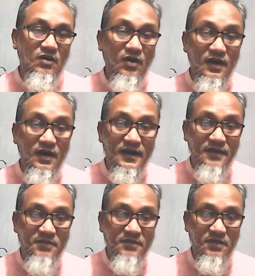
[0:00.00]
All
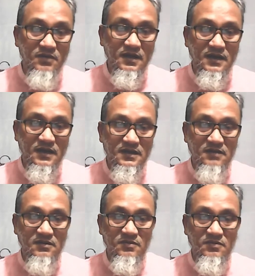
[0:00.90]
name noun are
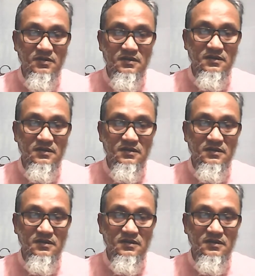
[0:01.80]
uncountable.